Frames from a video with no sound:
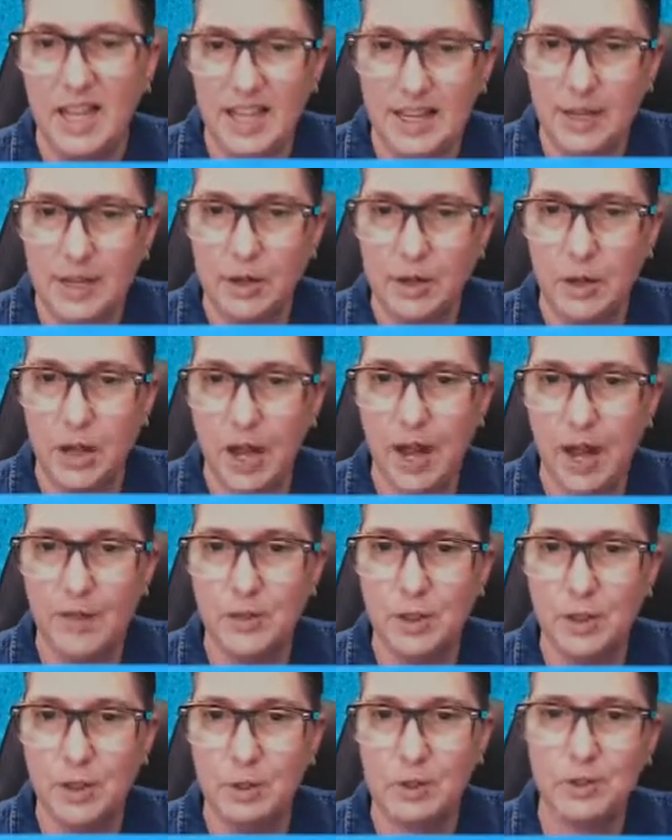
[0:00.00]
and it'll have
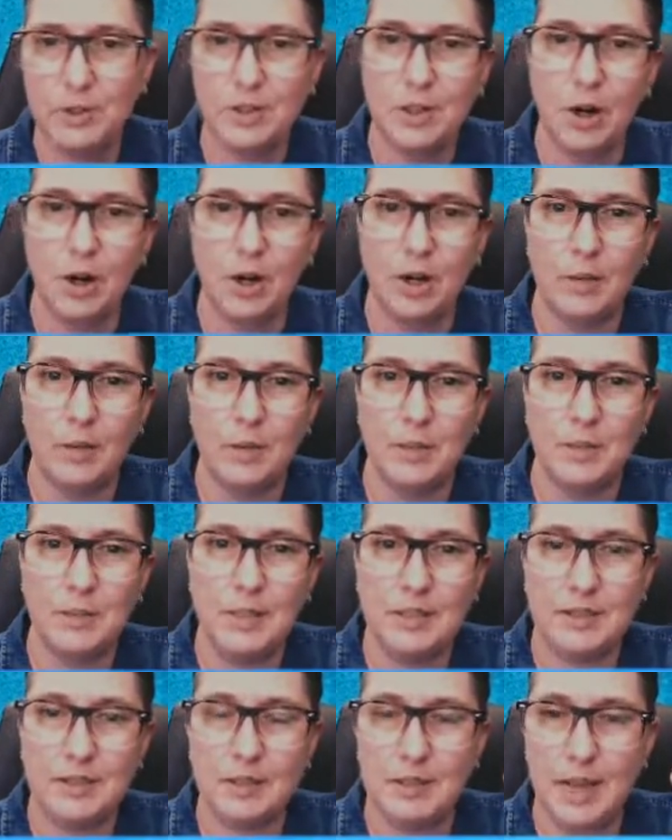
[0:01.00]
a little star in it, which
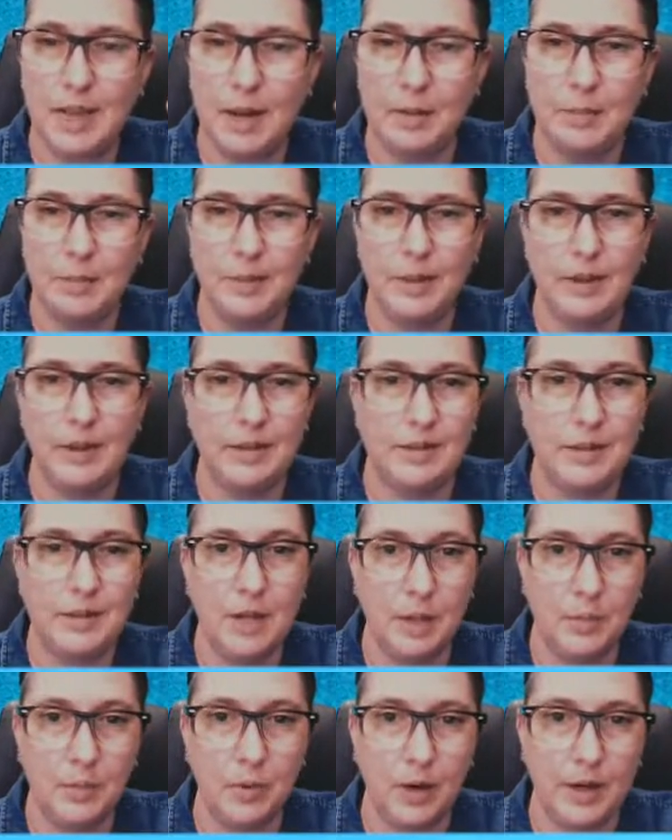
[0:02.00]
means that it's an
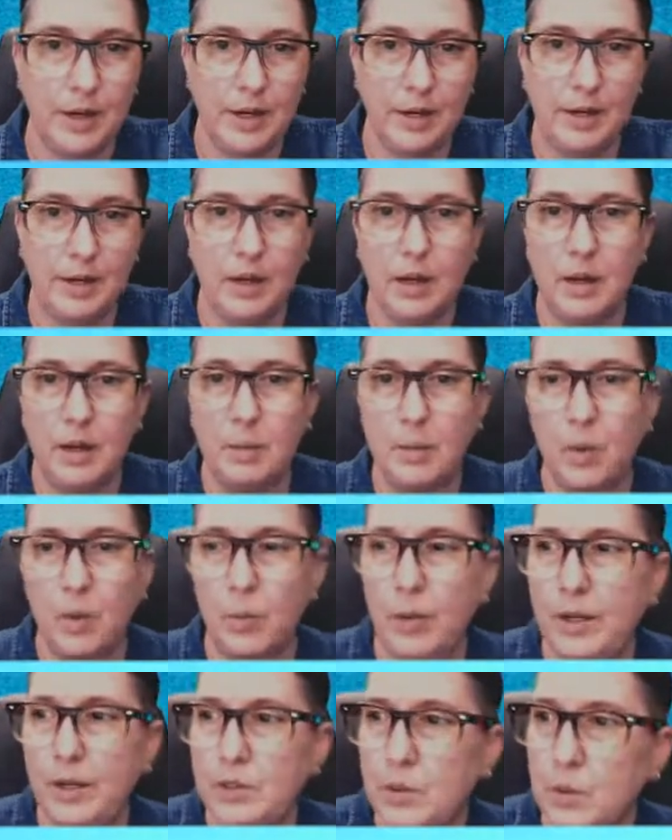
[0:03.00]
upgraded
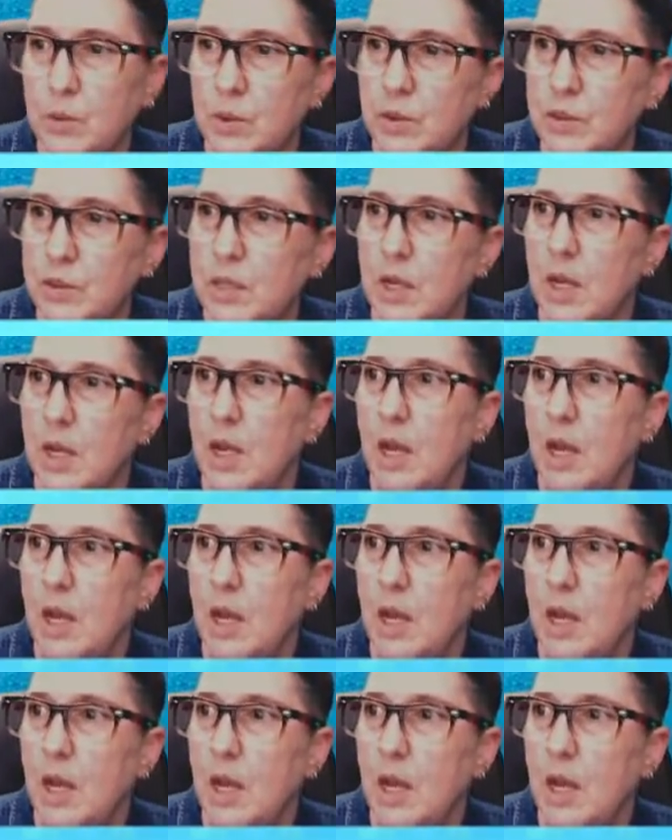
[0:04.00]
resource.